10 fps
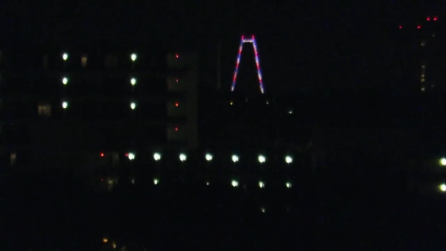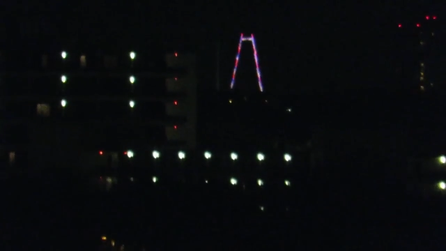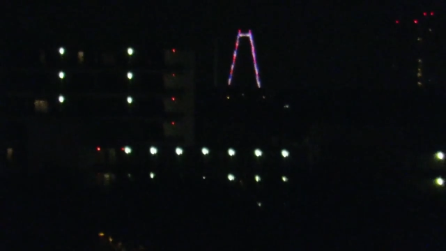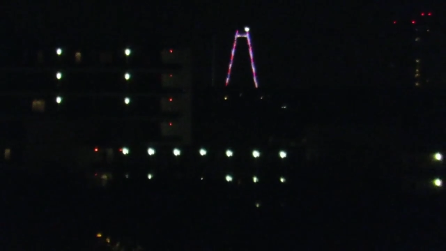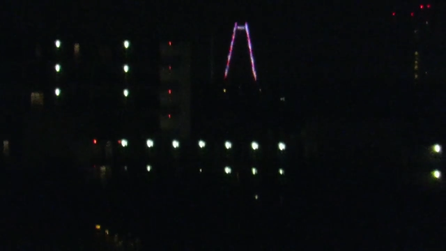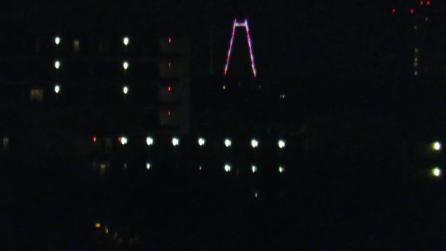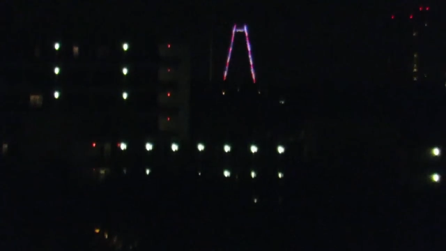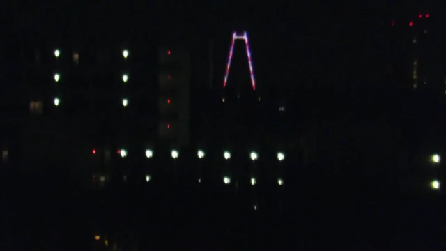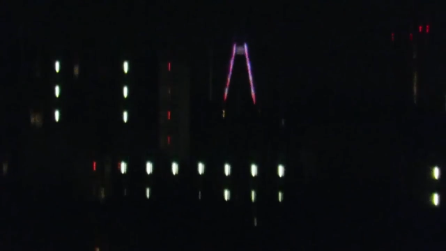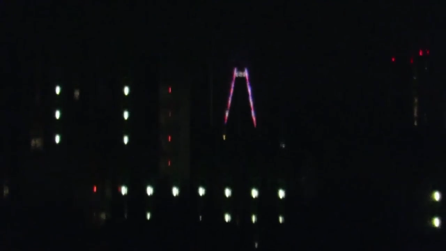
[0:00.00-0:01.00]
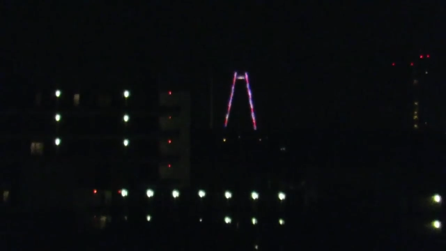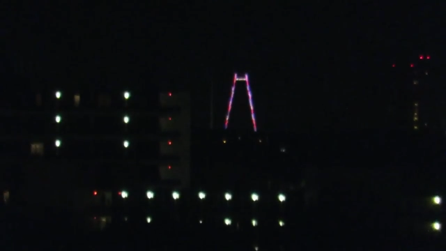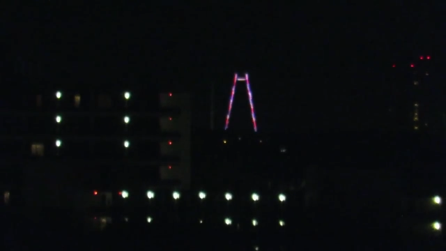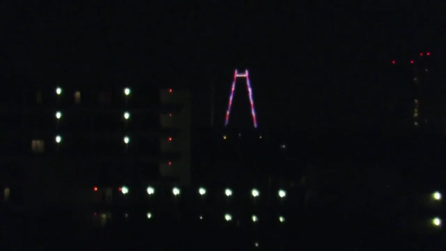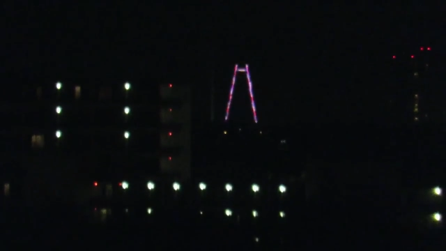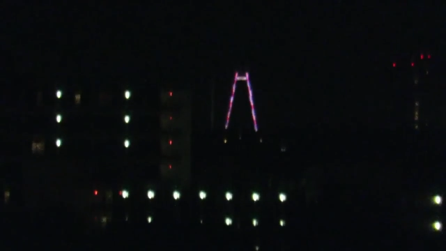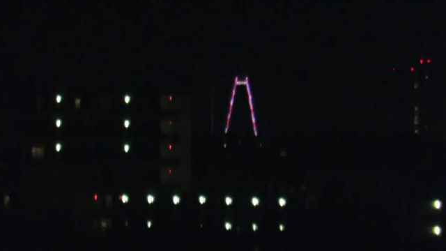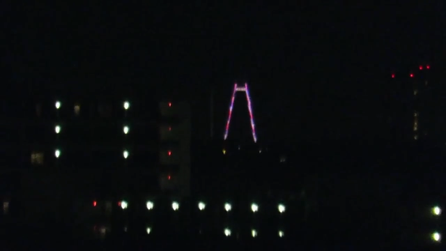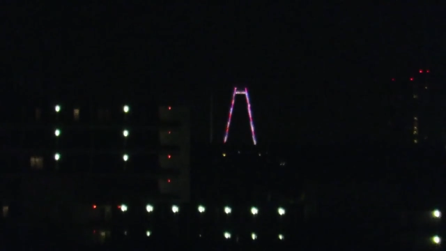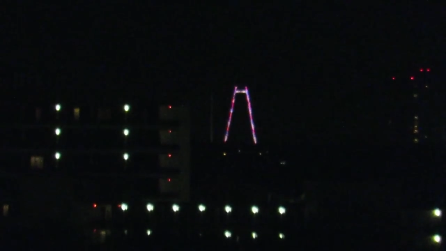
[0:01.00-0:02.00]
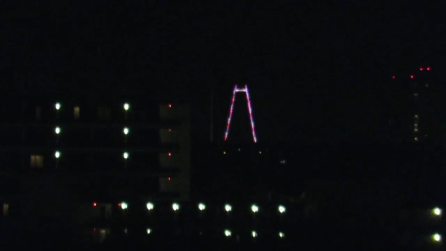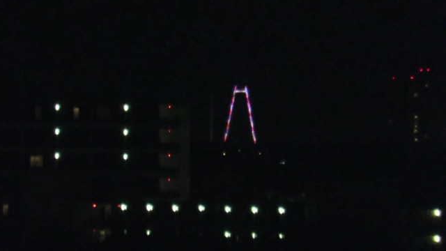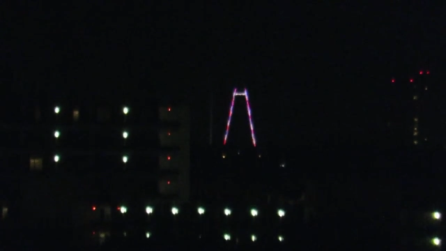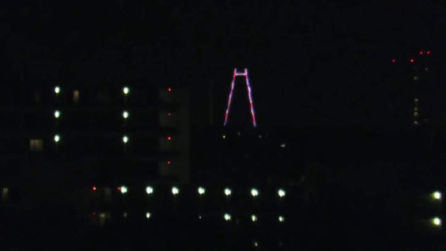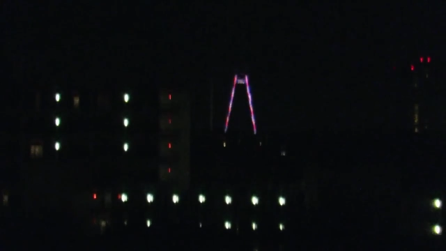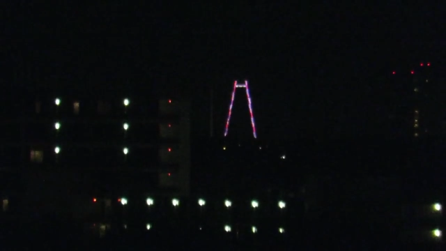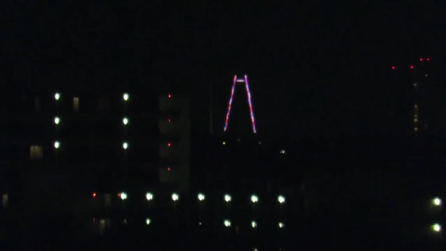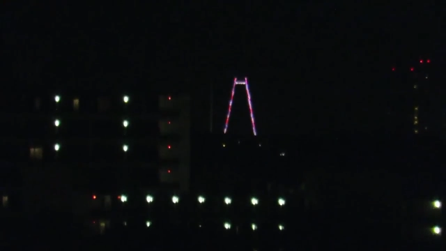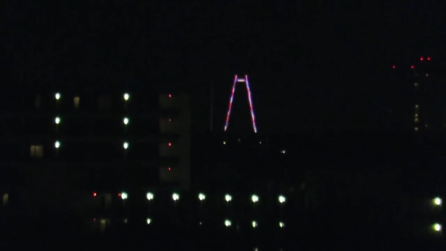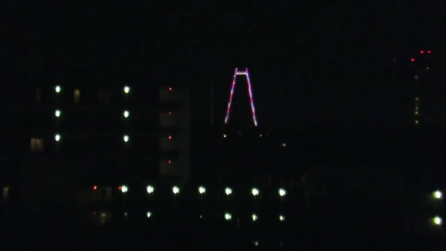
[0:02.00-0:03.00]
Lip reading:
No face is visible, so there are no lips to read.